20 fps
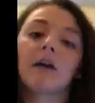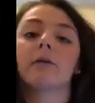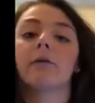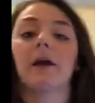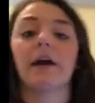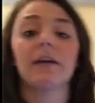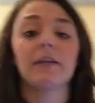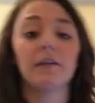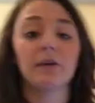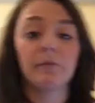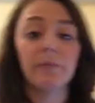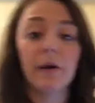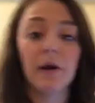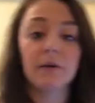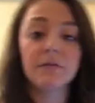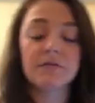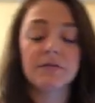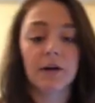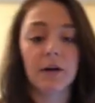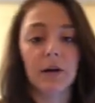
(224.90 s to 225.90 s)
Irregular
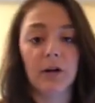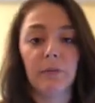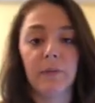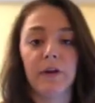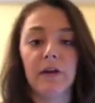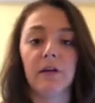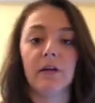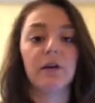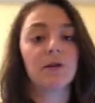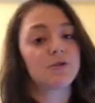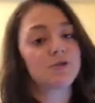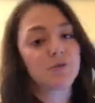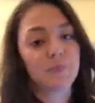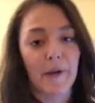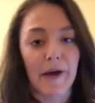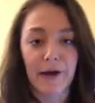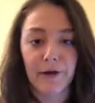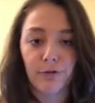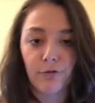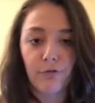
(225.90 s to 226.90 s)
bones are going to be your
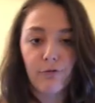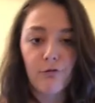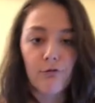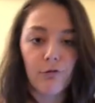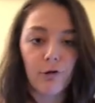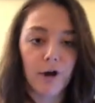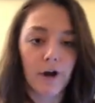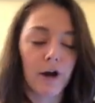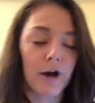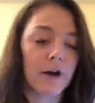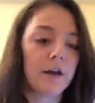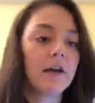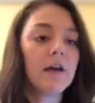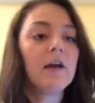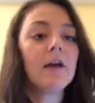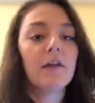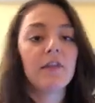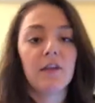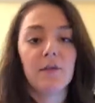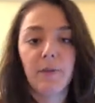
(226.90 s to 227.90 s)
spinal cord,
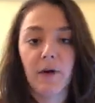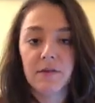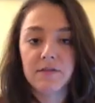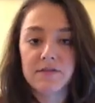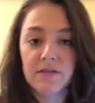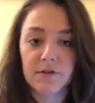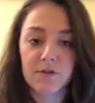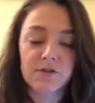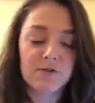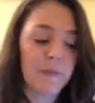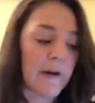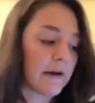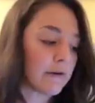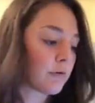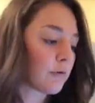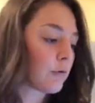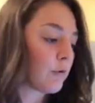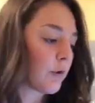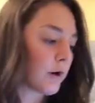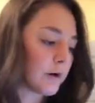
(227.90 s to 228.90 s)
the bones in your spinal
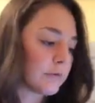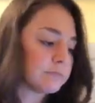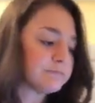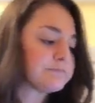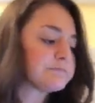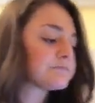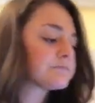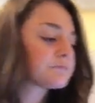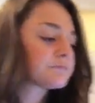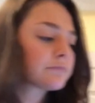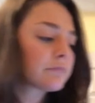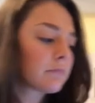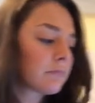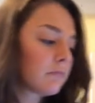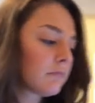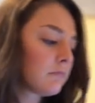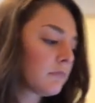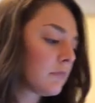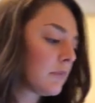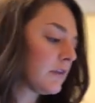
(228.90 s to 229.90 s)
cord,
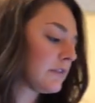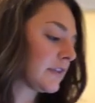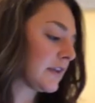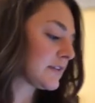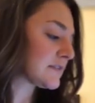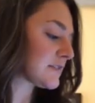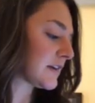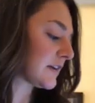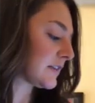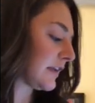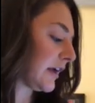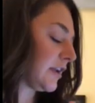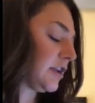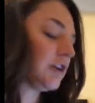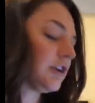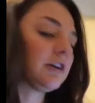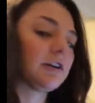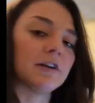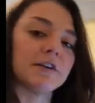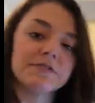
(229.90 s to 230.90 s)
things like that. You
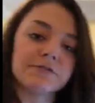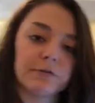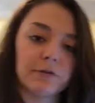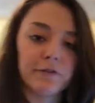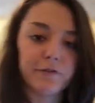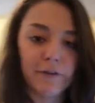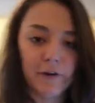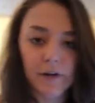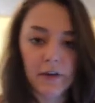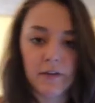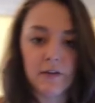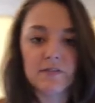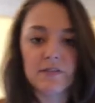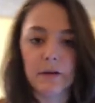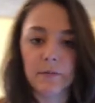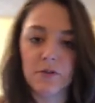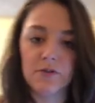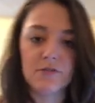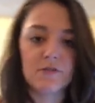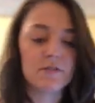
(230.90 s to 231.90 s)
can also refer to those
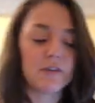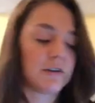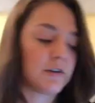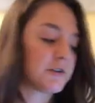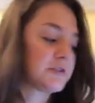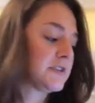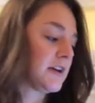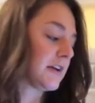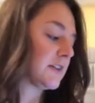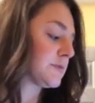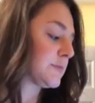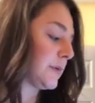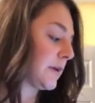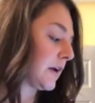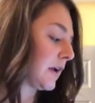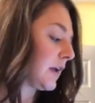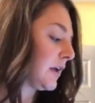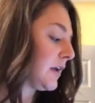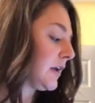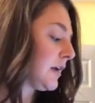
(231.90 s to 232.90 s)
images in your
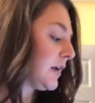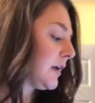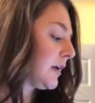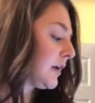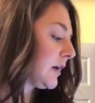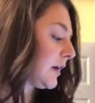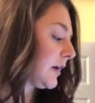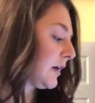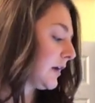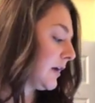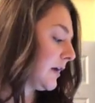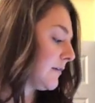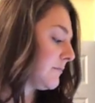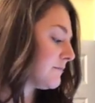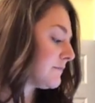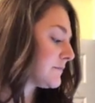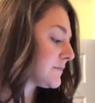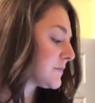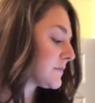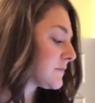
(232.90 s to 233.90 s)
textbook.
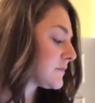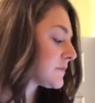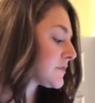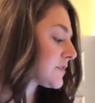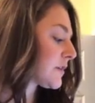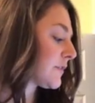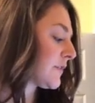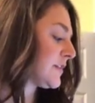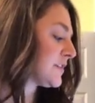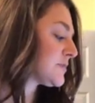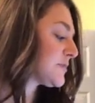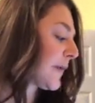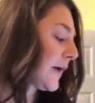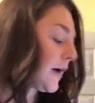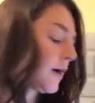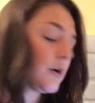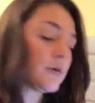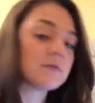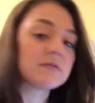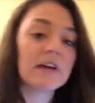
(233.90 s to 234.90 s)
So these
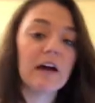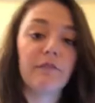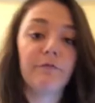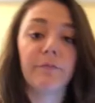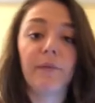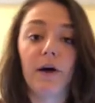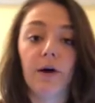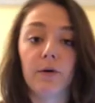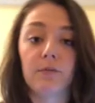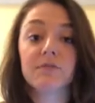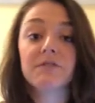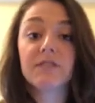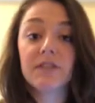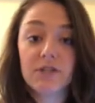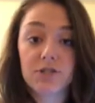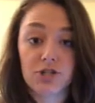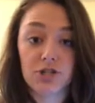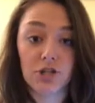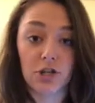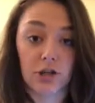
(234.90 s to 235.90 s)
bones have bone
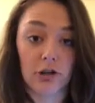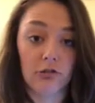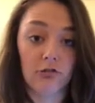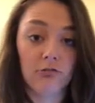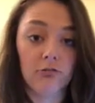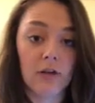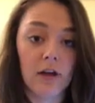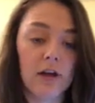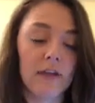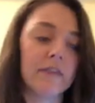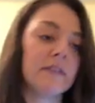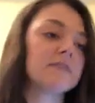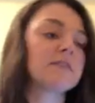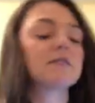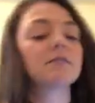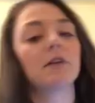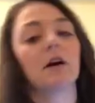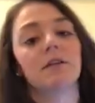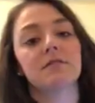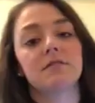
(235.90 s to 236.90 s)
tissue, and this
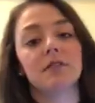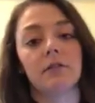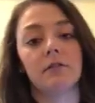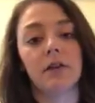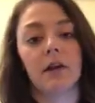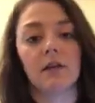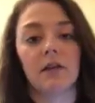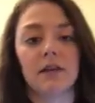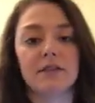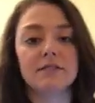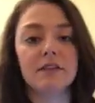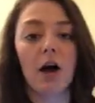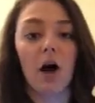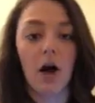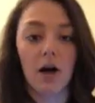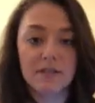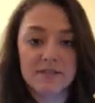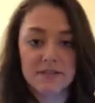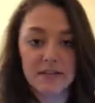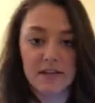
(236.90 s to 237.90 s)
is also known as
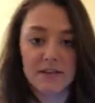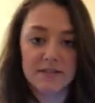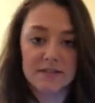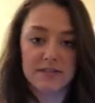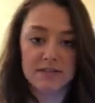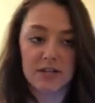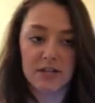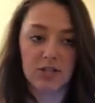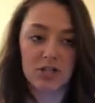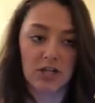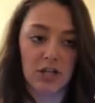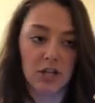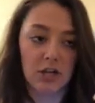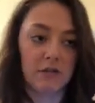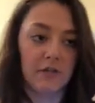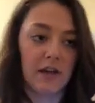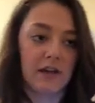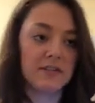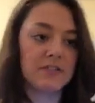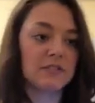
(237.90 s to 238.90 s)
osseous tissue.
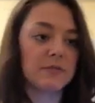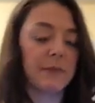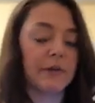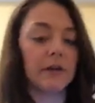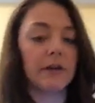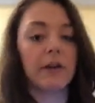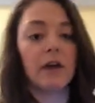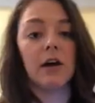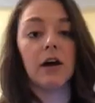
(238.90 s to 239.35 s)
That is spelled